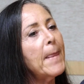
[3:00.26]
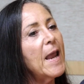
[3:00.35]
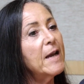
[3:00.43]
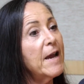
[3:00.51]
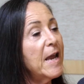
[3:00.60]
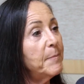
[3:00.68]

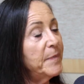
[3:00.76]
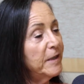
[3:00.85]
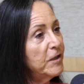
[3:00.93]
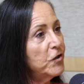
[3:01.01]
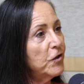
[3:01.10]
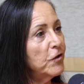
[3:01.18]
and I had
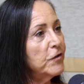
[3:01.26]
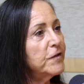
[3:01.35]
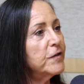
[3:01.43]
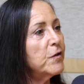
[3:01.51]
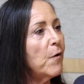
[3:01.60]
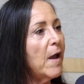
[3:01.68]
been a nurse.
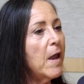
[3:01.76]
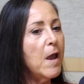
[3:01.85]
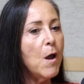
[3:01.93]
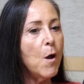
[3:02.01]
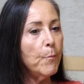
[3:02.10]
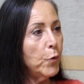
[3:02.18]
So I
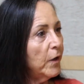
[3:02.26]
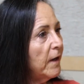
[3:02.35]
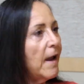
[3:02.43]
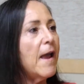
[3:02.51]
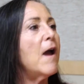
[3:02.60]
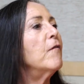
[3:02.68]

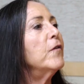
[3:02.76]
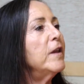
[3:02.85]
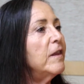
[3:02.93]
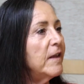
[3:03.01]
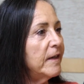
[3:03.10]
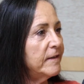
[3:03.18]
put
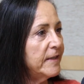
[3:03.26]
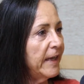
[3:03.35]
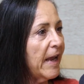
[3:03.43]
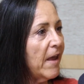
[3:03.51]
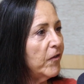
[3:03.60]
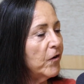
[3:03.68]
everything
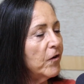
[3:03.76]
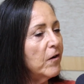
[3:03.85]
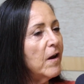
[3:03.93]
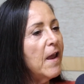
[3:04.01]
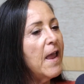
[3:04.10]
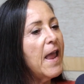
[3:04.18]

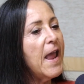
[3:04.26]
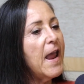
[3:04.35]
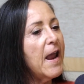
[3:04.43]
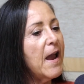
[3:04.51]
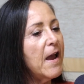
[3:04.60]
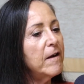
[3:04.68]
together
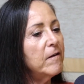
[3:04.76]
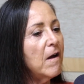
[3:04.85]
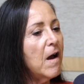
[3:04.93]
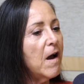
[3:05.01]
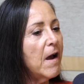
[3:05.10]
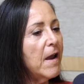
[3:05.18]
and
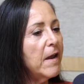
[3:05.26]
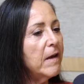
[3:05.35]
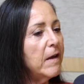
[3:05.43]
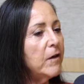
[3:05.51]
I,